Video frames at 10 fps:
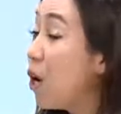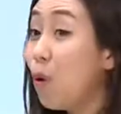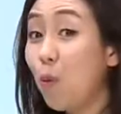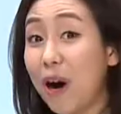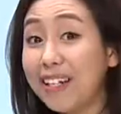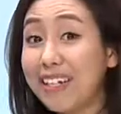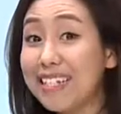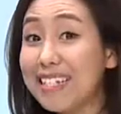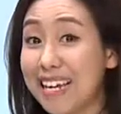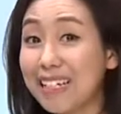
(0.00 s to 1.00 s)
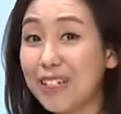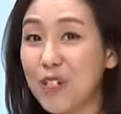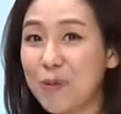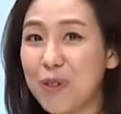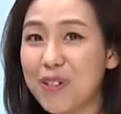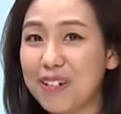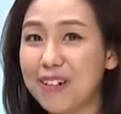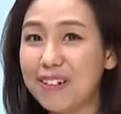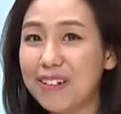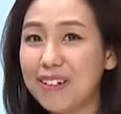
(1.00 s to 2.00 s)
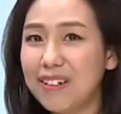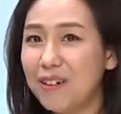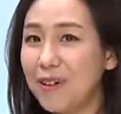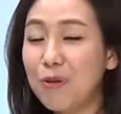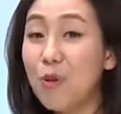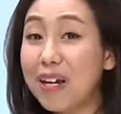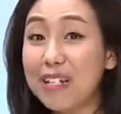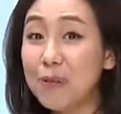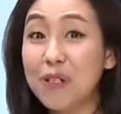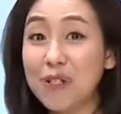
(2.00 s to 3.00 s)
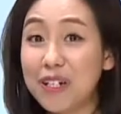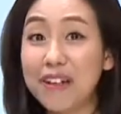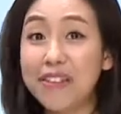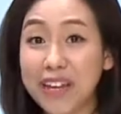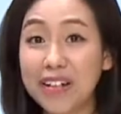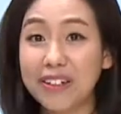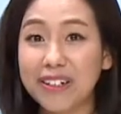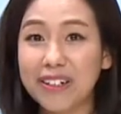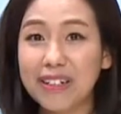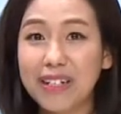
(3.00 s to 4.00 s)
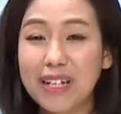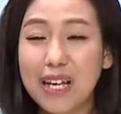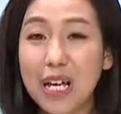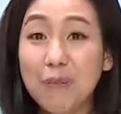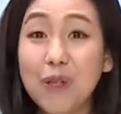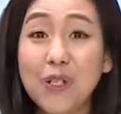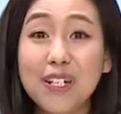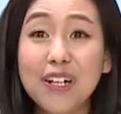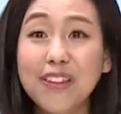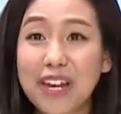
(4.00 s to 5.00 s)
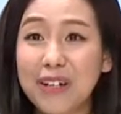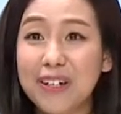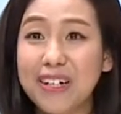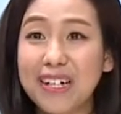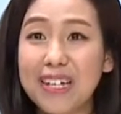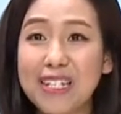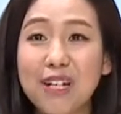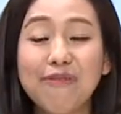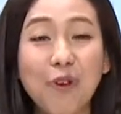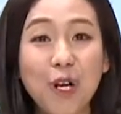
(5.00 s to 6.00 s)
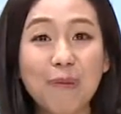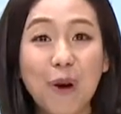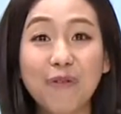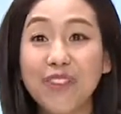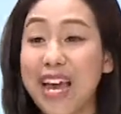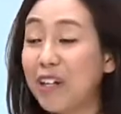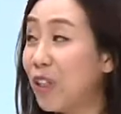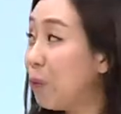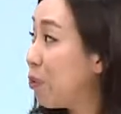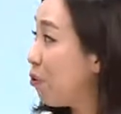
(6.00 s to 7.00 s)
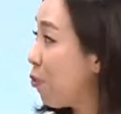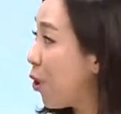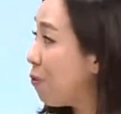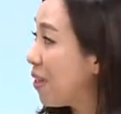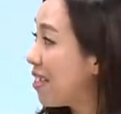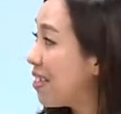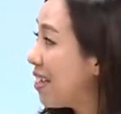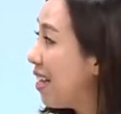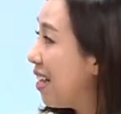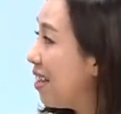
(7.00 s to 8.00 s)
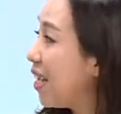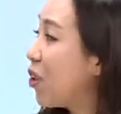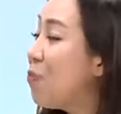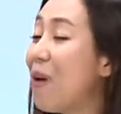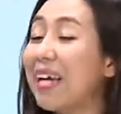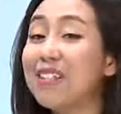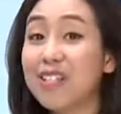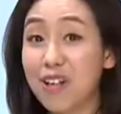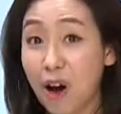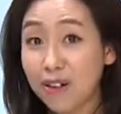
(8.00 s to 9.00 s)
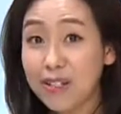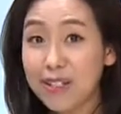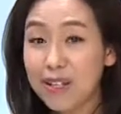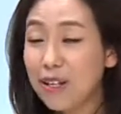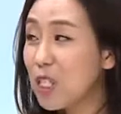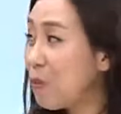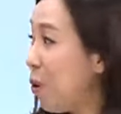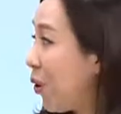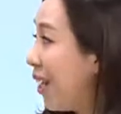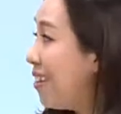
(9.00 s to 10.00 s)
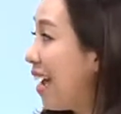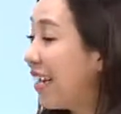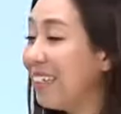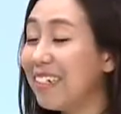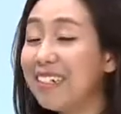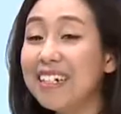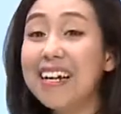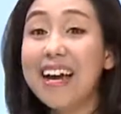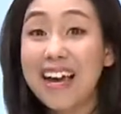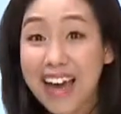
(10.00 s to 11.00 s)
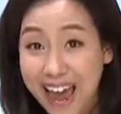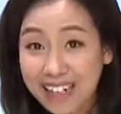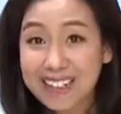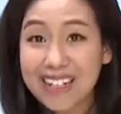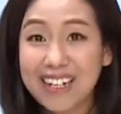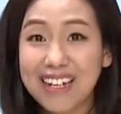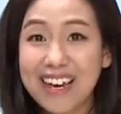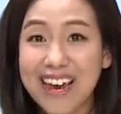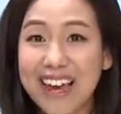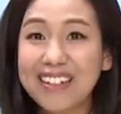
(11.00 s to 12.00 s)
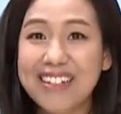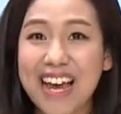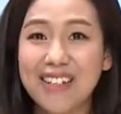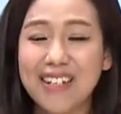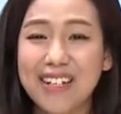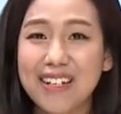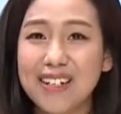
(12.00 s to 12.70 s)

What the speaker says: What is English musical? Or what is musical theater? Musical theater is a form of theatrical performance that combines songs, spoken dialogue, acting, and dance.